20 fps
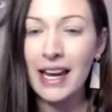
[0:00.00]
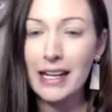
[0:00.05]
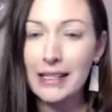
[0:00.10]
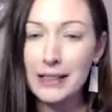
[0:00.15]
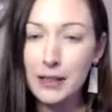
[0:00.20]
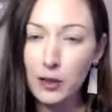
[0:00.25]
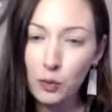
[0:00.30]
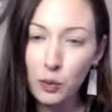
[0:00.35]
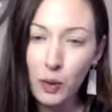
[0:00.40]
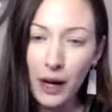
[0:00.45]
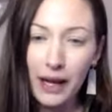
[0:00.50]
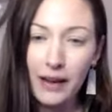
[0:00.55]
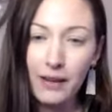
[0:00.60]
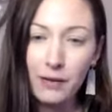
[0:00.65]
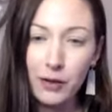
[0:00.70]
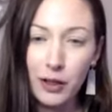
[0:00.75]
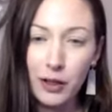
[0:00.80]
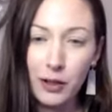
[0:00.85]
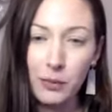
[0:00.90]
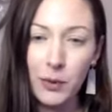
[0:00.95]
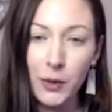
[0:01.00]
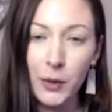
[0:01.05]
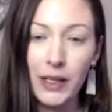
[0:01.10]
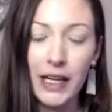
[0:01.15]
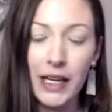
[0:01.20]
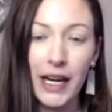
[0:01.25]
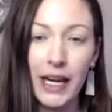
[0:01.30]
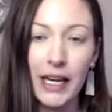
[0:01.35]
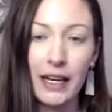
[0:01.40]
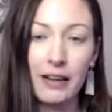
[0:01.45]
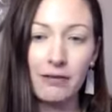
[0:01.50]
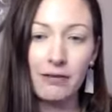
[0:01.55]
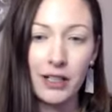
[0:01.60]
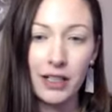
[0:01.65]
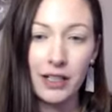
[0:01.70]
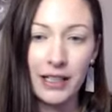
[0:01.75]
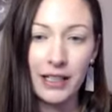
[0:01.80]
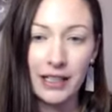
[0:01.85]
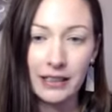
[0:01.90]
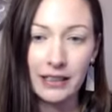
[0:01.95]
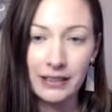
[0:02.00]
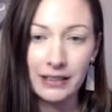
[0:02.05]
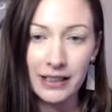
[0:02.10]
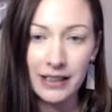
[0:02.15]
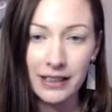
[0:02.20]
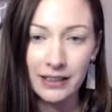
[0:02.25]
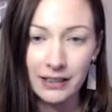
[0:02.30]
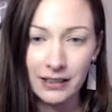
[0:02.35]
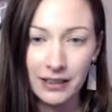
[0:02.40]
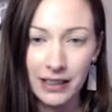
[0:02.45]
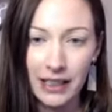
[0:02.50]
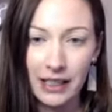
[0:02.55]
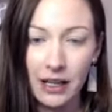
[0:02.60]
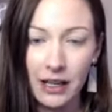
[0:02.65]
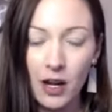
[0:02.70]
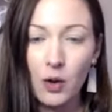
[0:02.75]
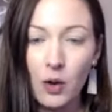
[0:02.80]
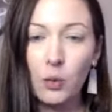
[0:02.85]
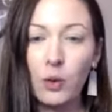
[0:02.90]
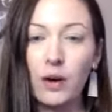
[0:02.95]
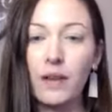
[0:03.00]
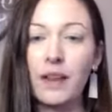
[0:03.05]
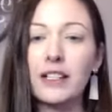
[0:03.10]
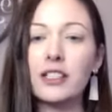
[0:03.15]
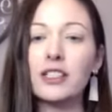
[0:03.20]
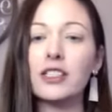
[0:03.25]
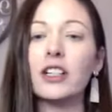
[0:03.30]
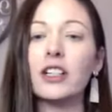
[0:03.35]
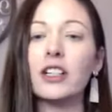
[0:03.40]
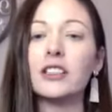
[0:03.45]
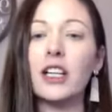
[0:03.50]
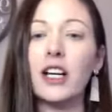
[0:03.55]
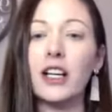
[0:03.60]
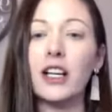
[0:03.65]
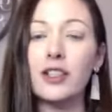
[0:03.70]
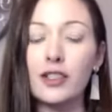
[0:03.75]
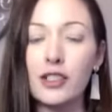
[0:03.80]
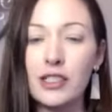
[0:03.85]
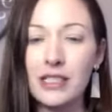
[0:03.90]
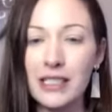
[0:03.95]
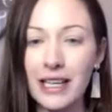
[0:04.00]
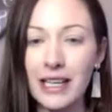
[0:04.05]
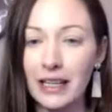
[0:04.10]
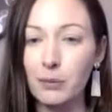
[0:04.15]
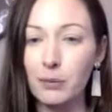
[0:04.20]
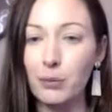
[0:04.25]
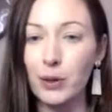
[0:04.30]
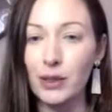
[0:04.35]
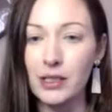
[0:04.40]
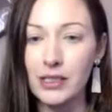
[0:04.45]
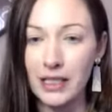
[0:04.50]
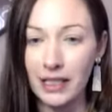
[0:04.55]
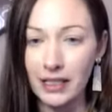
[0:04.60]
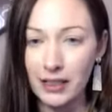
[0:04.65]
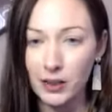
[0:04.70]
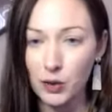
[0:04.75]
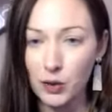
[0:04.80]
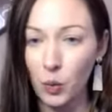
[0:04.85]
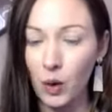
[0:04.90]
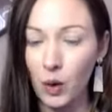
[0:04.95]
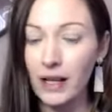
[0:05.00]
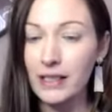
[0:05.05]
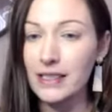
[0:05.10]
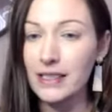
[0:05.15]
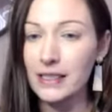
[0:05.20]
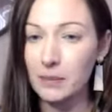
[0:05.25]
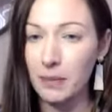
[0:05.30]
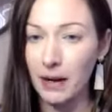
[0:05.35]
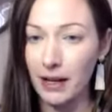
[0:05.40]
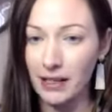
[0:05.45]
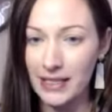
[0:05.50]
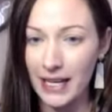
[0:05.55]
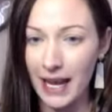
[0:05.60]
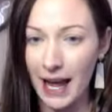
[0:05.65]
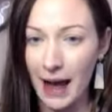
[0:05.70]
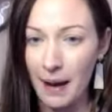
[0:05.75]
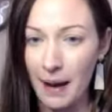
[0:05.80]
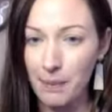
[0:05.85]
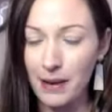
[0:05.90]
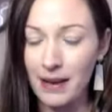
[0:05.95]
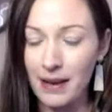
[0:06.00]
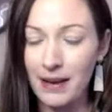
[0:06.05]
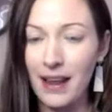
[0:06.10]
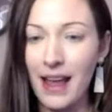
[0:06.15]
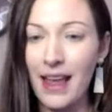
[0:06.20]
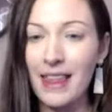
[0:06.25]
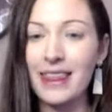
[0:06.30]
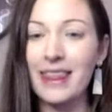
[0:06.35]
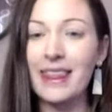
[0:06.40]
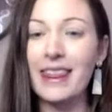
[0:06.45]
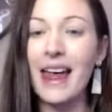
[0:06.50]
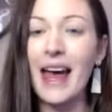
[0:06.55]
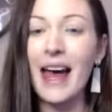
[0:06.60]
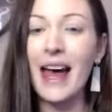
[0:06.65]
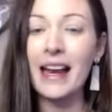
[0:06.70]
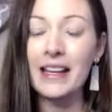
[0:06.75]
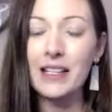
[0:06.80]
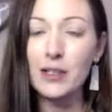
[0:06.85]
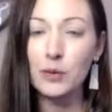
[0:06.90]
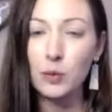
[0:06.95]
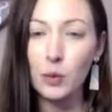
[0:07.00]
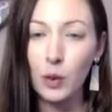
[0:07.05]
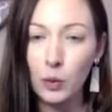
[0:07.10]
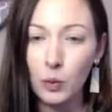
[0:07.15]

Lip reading: a way of communicating very clearly where they start to understand and predict what is about to happen. And that is what will